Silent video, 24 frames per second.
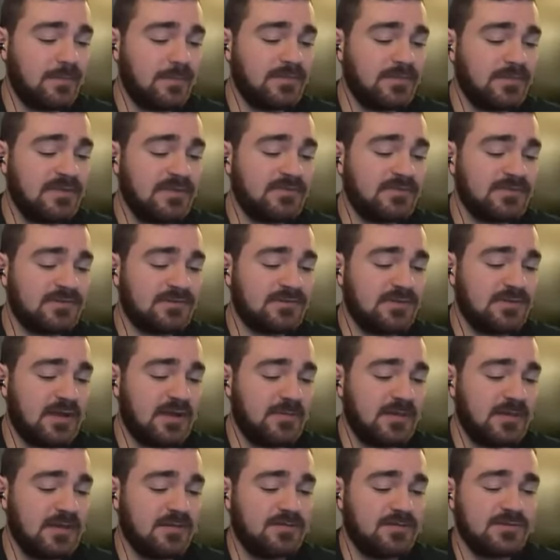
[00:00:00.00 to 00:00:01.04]
I believe it's
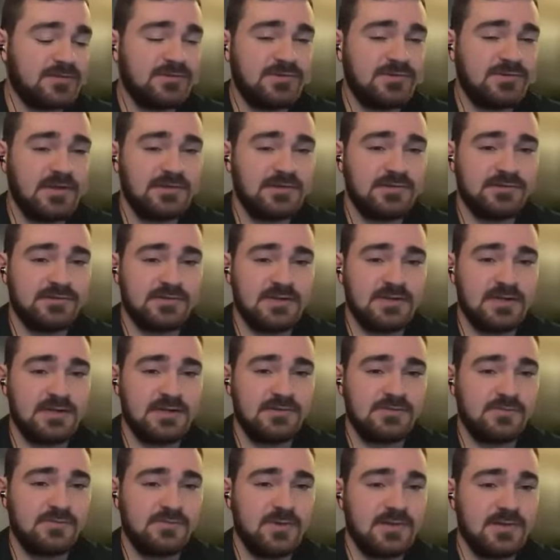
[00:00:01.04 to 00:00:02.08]
nominated for set
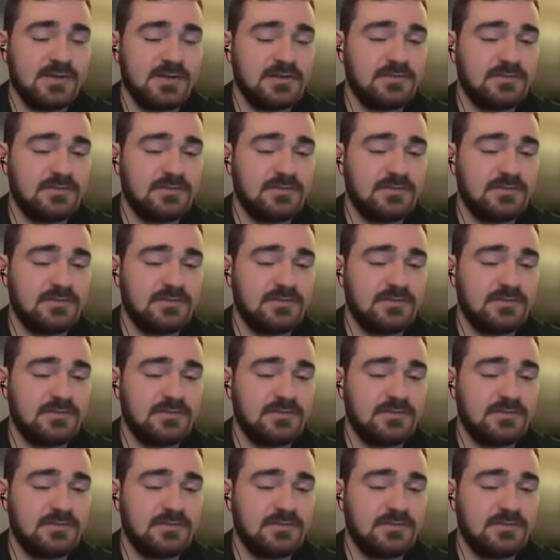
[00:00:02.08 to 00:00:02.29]
design as well.